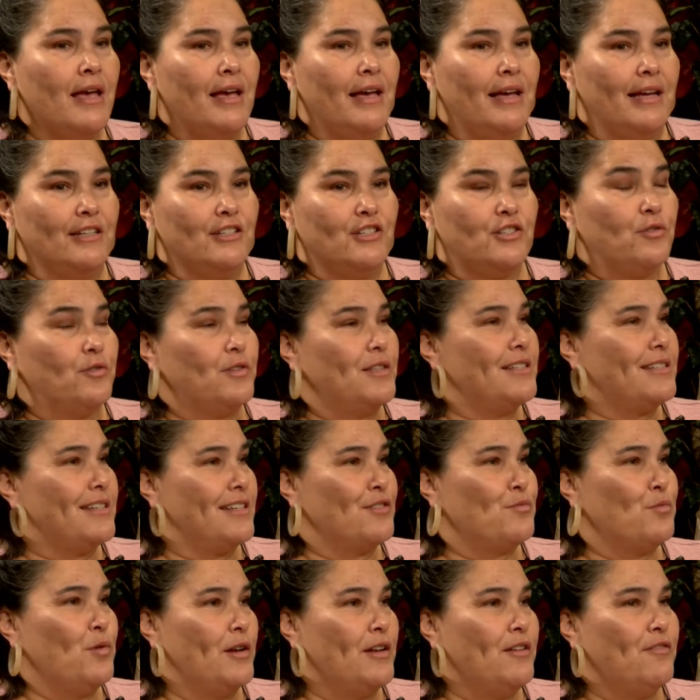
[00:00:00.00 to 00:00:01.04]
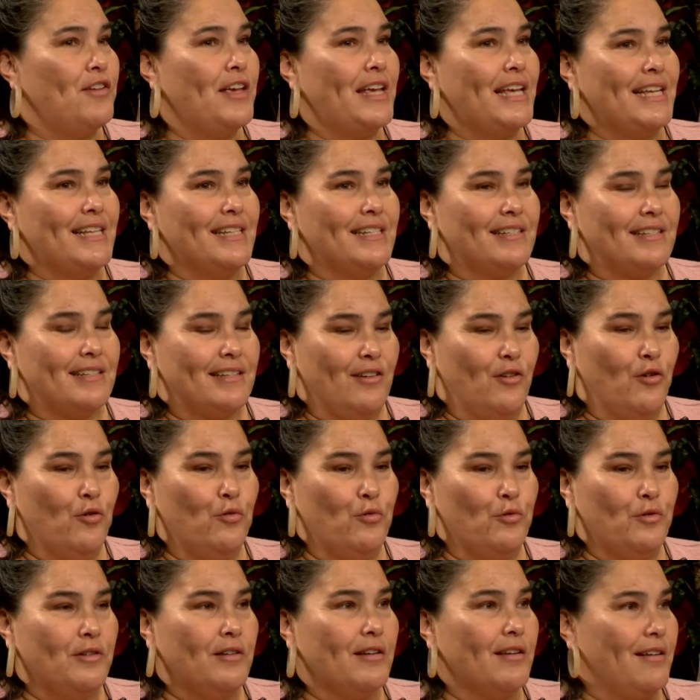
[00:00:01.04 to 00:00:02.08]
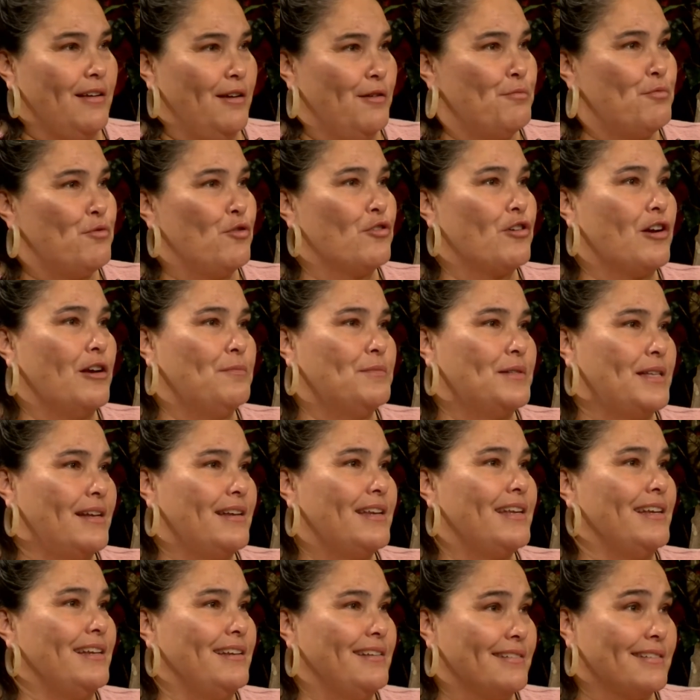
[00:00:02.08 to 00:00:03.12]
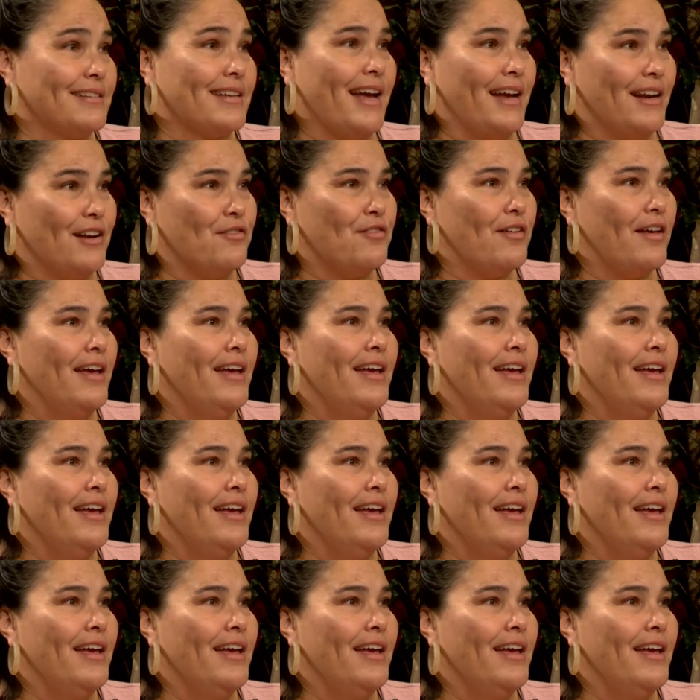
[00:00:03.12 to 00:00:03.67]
And so this is one of his own programs that he's kind of